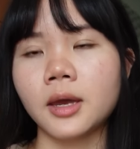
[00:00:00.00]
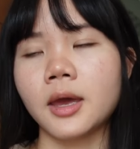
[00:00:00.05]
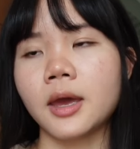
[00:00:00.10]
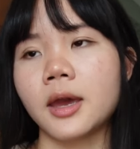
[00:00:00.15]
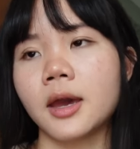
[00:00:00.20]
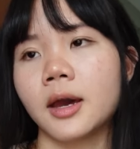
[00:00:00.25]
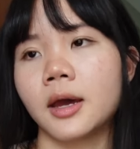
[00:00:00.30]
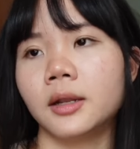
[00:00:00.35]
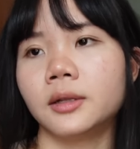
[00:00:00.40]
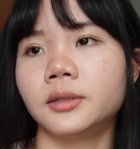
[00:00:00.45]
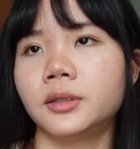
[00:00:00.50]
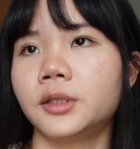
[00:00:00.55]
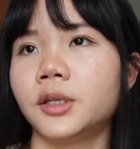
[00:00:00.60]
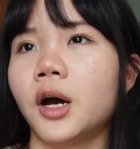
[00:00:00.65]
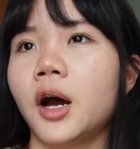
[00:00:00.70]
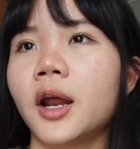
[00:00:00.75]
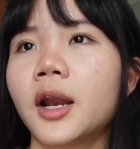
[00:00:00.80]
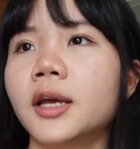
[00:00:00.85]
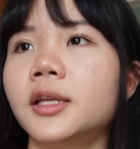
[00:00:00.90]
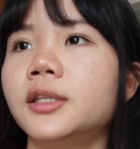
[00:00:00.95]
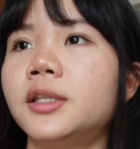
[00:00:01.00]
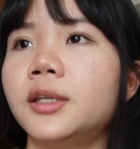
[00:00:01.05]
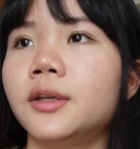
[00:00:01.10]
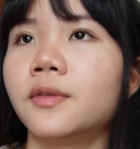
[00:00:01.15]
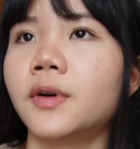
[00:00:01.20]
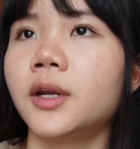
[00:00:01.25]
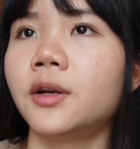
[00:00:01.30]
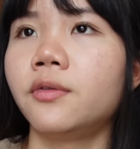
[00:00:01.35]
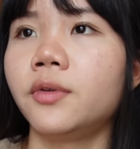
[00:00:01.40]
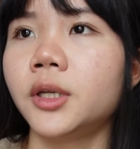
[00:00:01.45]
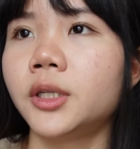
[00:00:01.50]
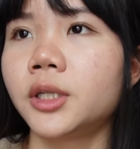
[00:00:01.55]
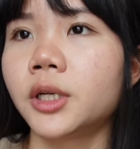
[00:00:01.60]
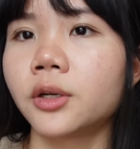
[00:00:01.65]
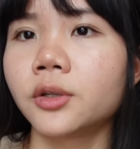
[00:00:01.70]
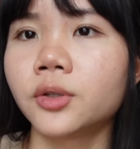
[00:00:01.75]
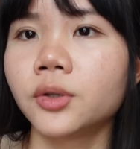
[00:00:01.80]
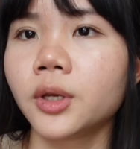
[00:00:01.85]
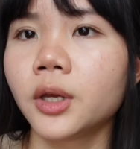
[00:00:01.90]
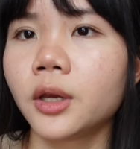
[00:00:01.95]
and not until I reach
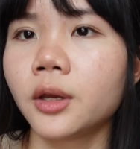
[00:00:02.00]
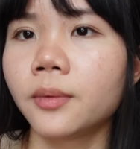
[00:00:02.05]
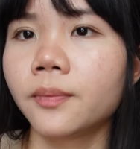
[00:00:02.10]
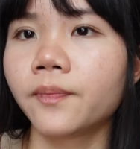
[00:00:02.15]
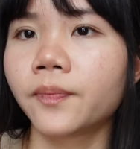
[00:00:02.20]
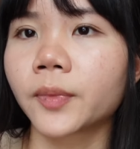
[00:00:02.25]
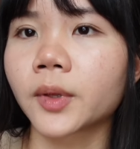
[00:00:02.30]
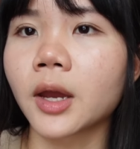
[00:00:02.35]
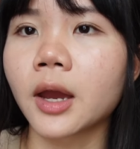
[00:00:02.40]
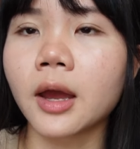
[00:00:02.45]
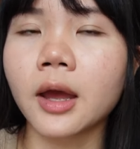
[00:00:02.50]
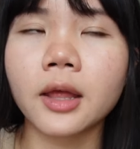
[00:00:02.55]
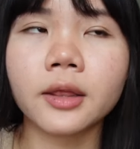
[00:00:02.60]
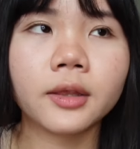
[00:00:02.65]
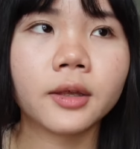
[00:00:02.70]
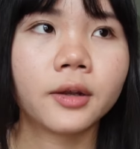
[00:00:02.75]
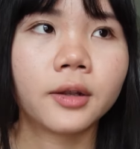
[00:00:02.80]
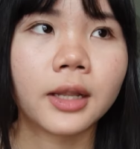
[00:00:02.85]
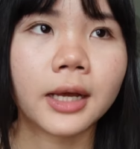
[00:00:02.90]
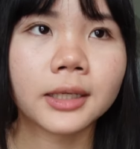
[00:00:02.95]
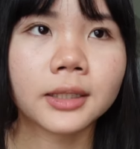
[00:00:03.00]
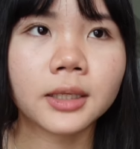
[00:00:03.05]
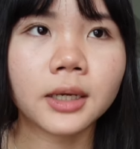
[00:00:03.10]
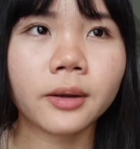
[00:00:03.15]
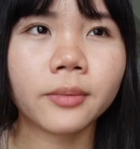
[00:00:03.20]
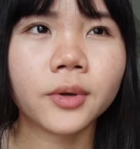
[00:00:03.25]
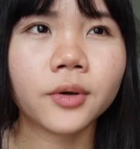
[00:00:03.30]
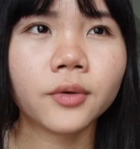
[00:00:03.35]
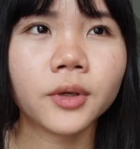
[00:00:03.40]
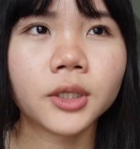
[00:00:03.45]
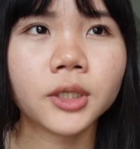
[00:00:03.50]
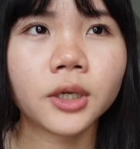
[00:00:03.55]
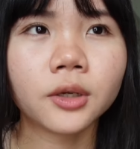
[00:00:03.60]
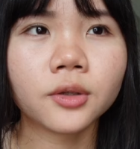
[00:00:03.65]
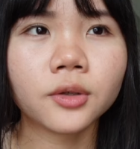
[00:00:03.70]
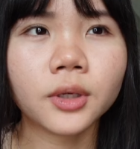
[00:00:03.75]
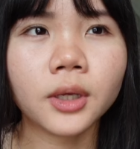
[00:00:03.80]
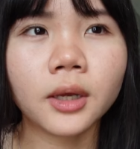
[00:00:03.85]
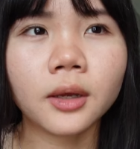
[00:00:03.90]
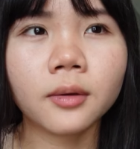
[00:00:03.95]
out to him, the last time I reached
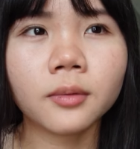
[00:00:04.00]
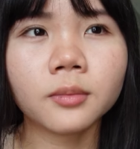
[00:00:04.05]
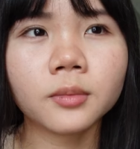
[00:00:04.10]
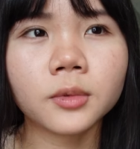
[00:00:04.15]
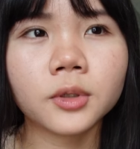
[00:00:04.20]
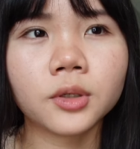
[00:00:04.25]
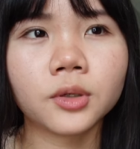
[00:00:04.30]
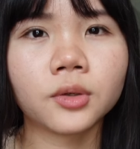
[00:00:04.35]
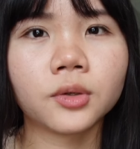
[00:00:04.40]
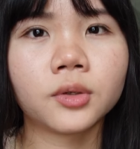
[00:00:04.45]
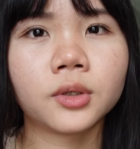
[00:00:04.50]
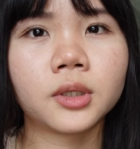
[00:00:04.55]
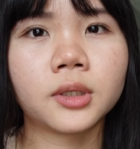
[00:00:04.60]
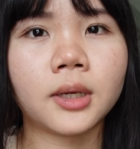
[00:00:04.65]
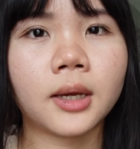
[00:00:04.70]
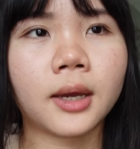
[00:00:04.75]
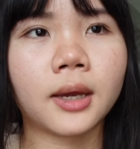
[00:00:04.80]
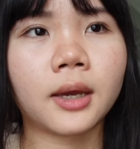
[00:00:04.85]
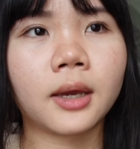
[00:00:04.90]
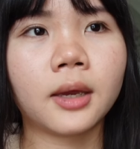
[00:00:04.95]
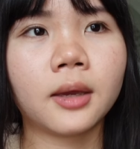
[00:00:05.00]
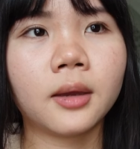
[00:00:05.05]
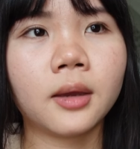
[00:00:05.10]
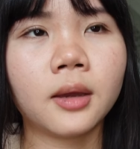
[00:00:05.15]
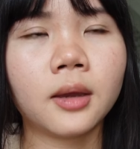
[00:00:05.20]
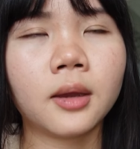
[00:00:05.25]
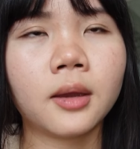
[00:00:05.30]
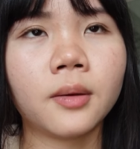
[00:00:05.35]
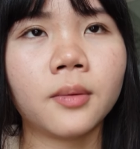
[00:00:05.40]
out to him to say